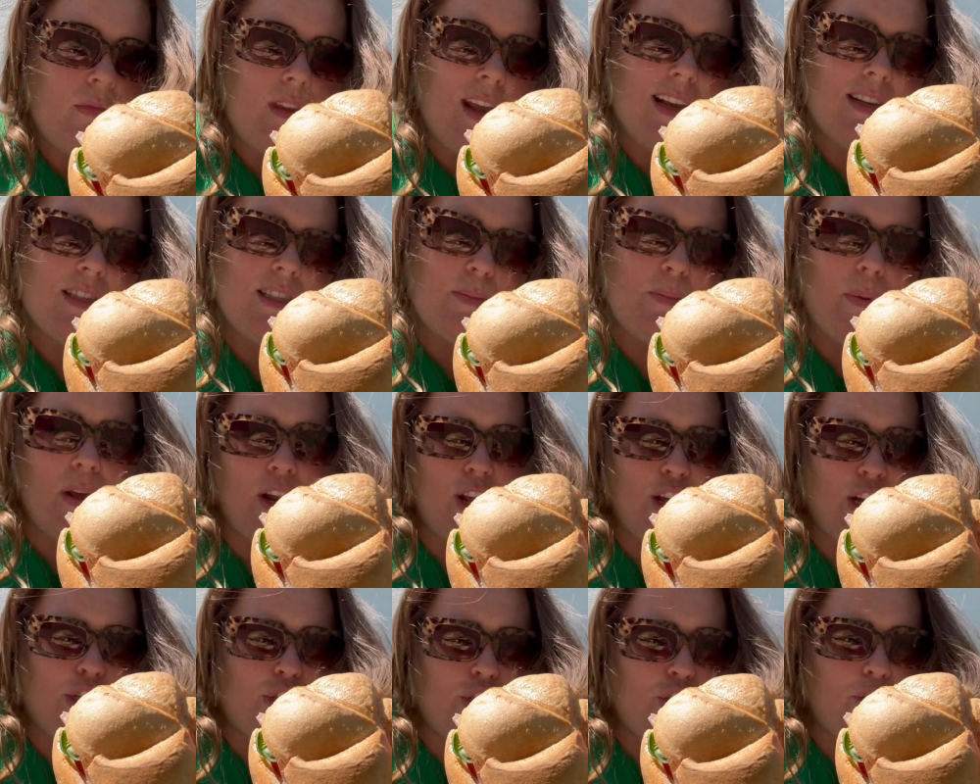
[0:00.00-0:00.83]

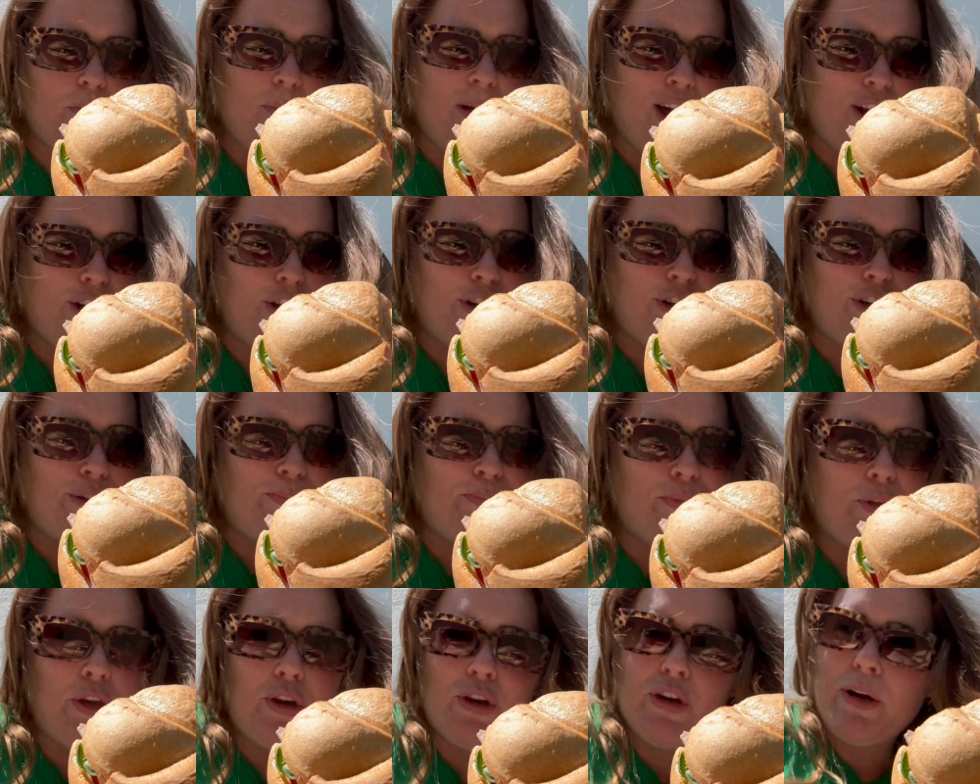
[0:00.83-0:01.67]
spinach, tomato,
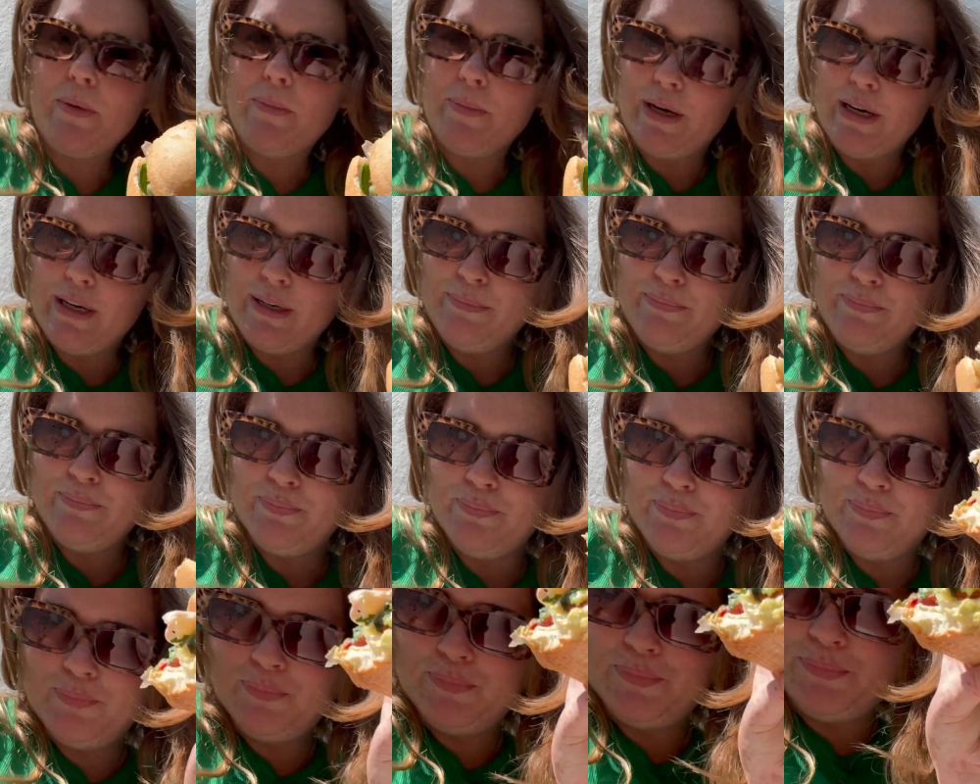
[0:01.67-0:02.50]
cucumber.
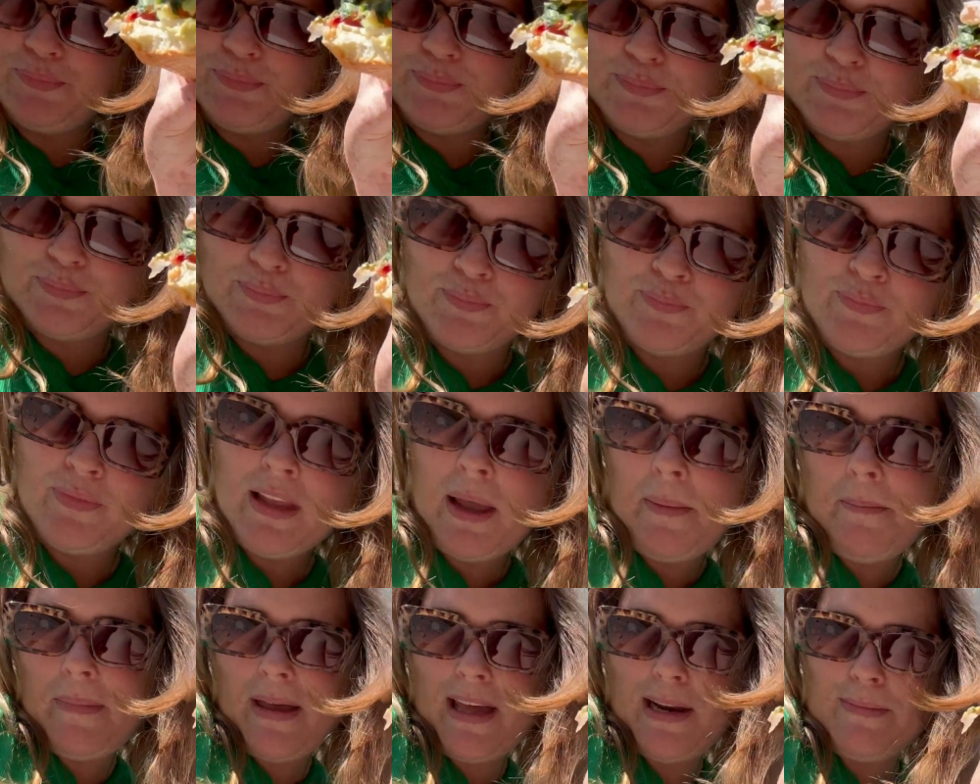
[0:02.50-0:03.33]

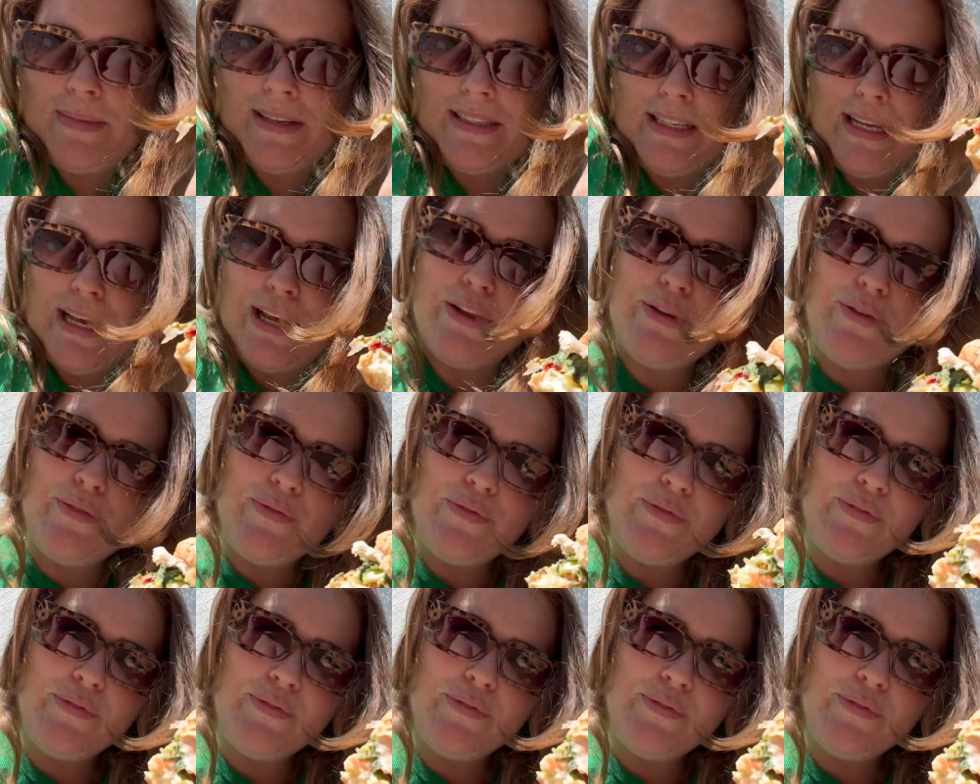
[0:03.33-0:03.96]
Made it myself.